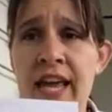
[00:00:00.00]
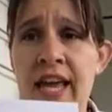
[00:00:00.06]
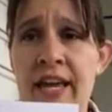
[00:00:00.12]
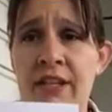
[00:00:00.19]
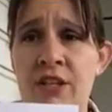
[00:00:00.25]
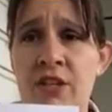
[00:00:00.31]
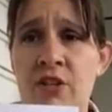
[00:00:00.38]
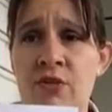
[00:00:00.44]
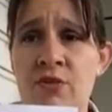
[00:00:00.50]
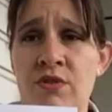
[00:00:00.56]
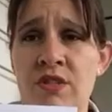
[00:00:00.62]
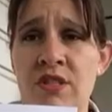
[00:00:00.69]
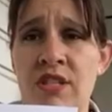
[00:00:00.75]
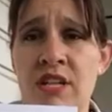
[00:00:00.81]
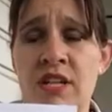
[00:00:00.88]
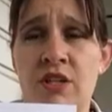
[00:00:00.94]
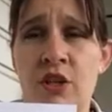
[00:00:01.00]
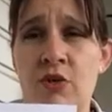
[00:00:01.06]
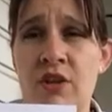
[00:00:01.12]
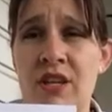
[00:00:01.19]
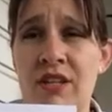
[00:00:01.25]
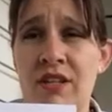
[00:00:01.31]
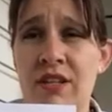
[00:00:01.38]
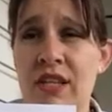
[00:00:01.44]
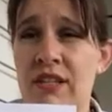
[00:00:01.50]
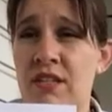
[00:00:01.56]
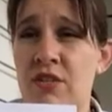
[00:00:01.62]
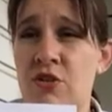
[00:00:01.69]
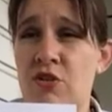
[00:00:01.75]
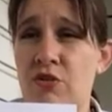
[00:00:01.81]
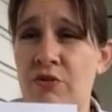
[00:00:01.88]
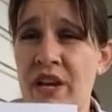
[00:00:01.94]
And you stick a note in that's
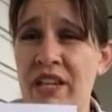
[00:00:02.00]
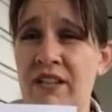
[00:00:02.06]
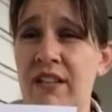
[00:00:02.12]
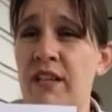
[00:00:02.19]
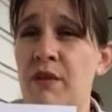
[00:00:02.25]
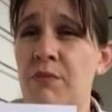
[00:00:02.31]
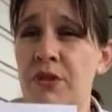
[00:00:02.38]
directly